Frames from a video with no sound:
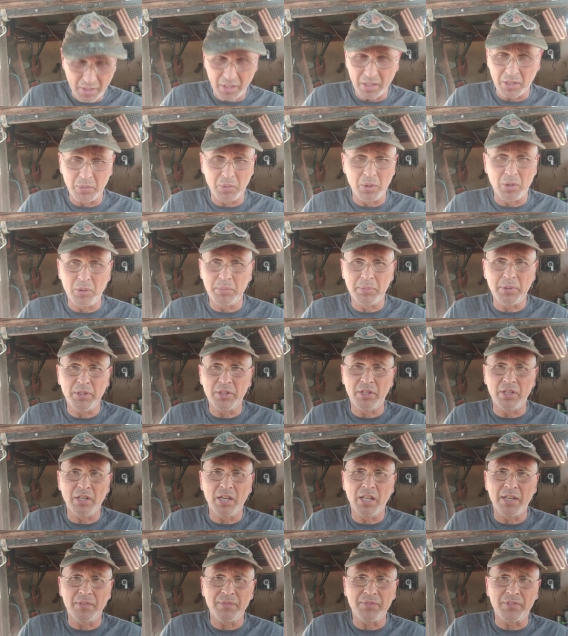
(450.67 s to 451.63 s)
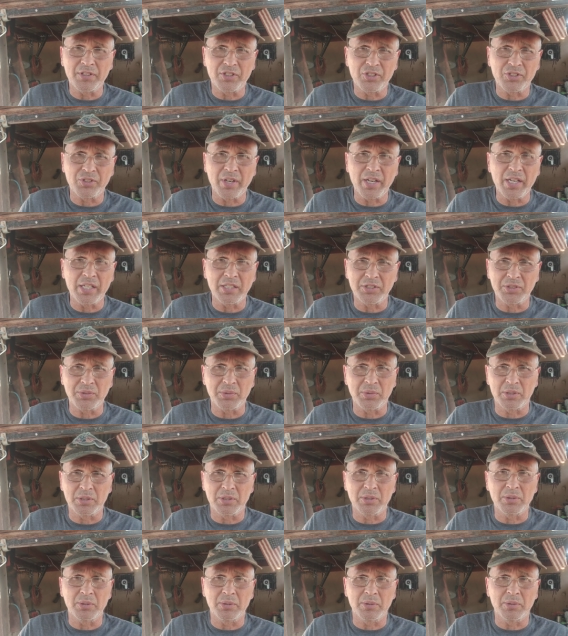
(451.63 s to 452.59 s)
And it won't be the left that you're answering
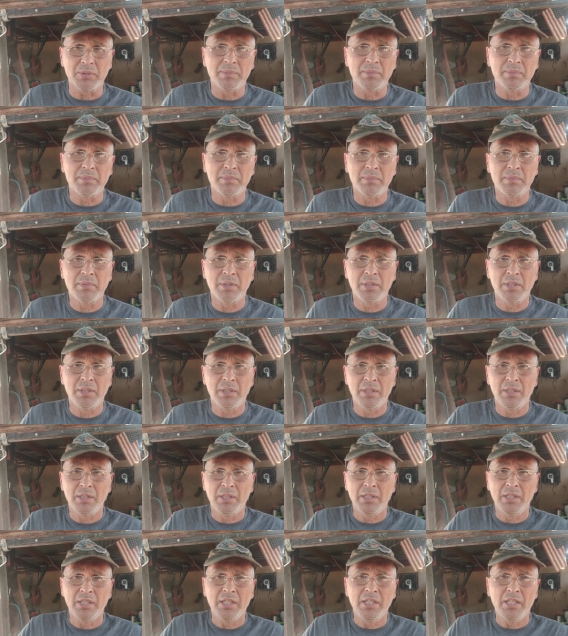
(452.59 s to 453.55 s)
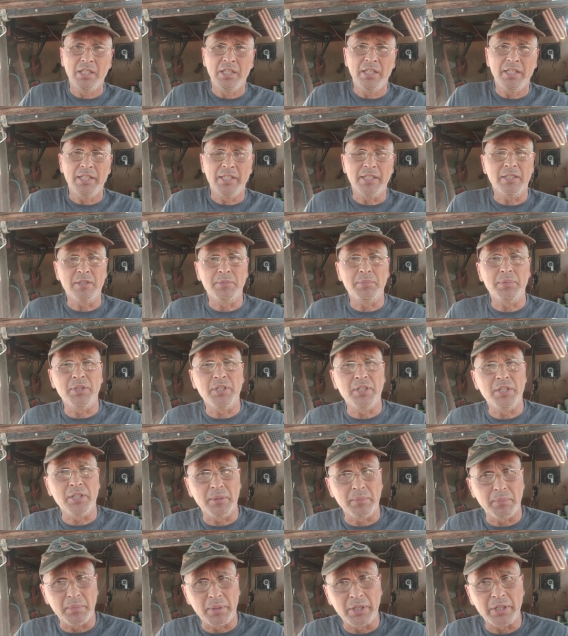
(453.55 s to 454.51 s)
to. It'll be
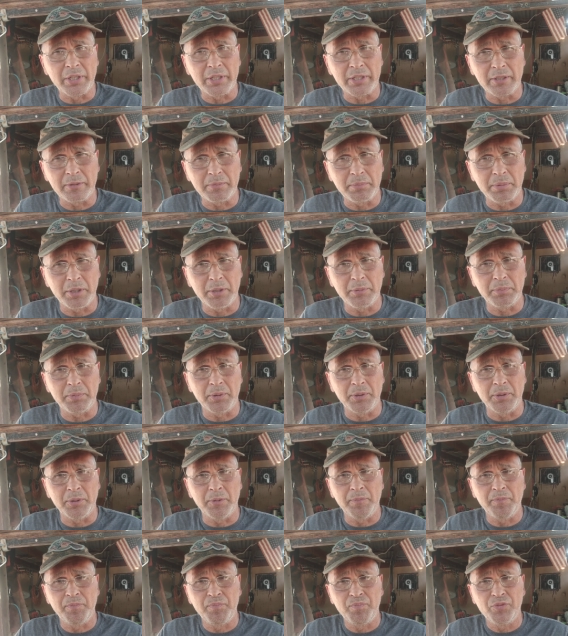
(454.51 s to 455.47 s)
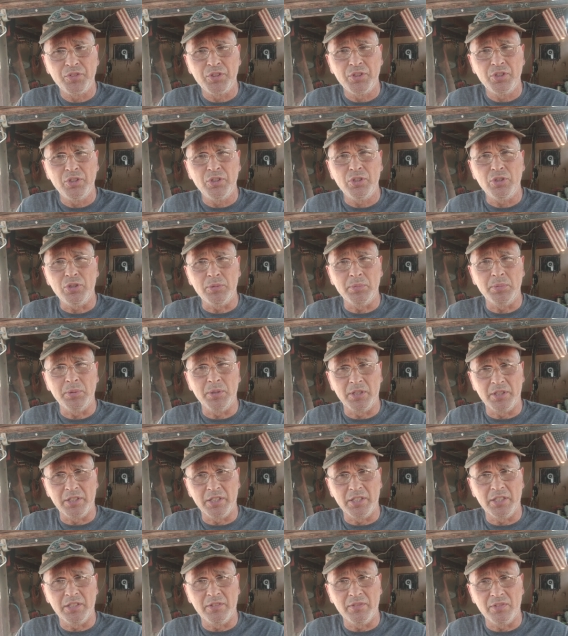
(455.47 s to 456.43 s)
the American people who
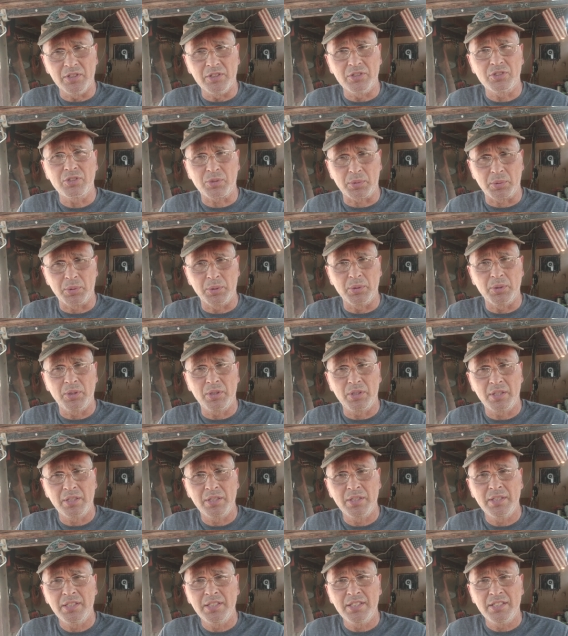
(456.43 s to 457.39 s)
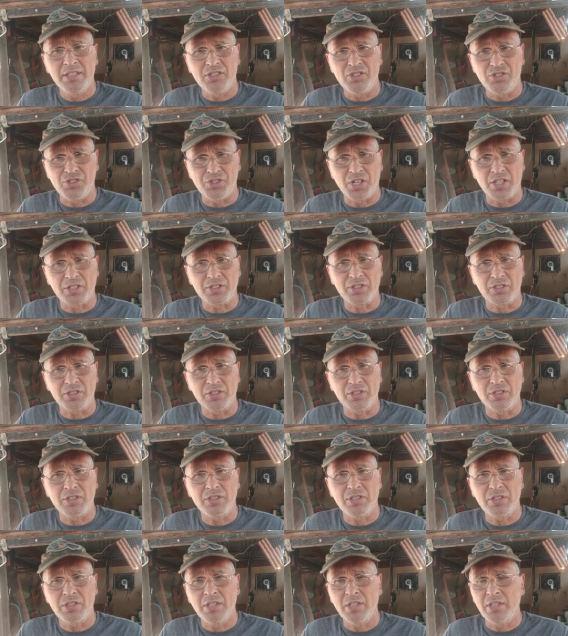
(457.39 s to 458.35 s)
believe in truth,
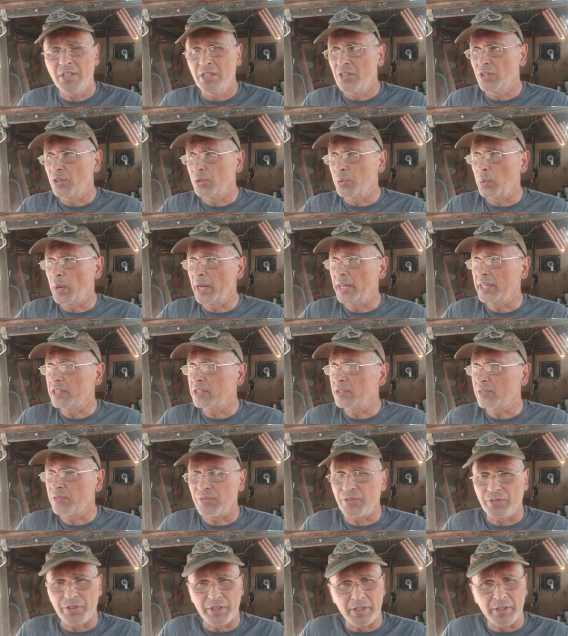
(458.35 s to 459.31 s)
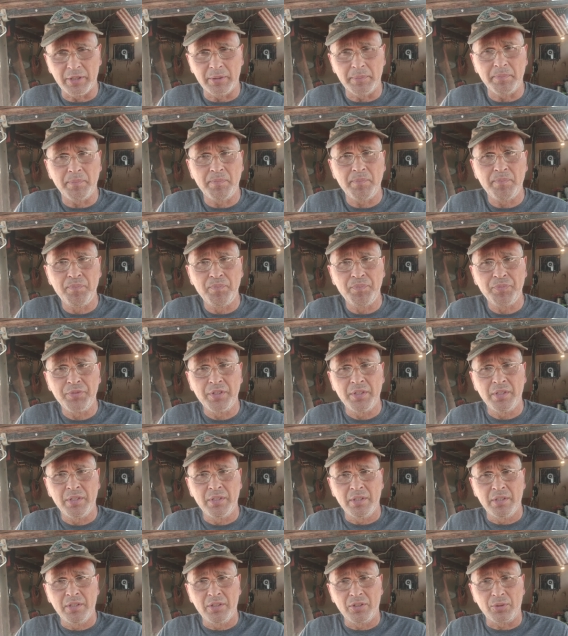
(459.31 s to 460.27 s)
justice, the right to freedom,
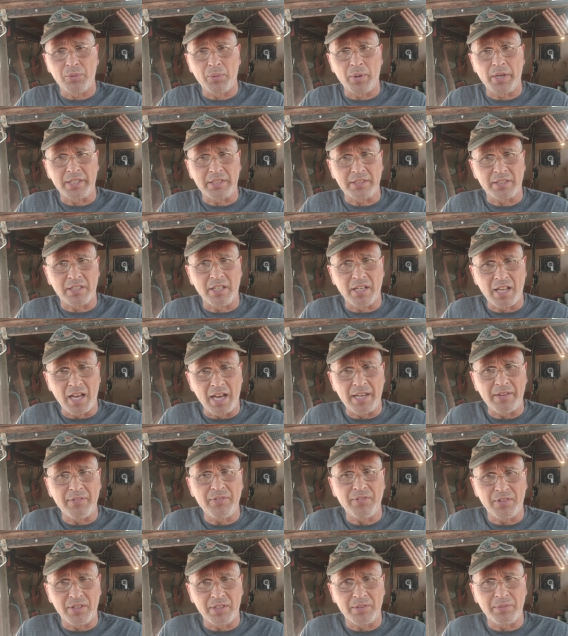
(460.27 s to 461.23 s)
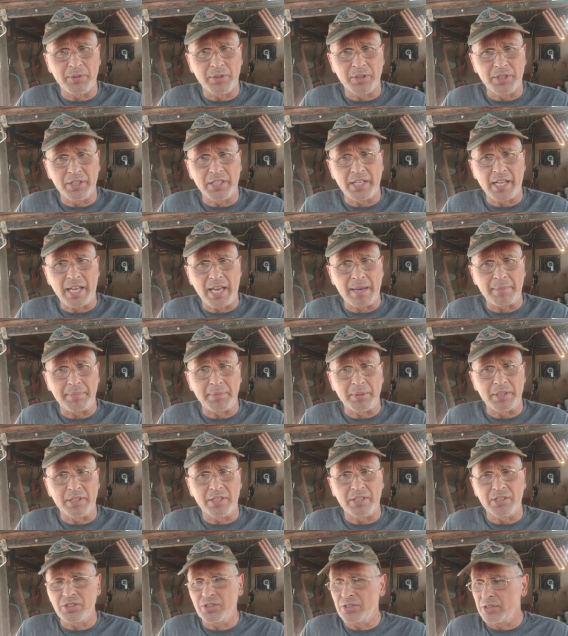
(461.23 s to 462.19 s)
the right to life, liberty, and
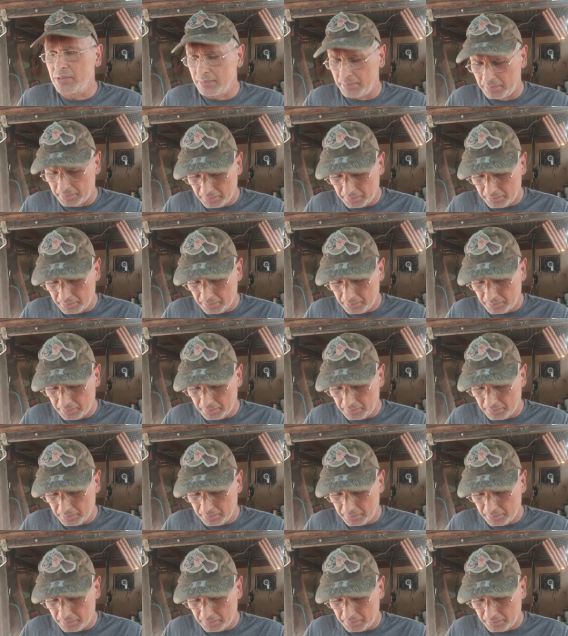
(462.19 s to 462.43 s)
happiness.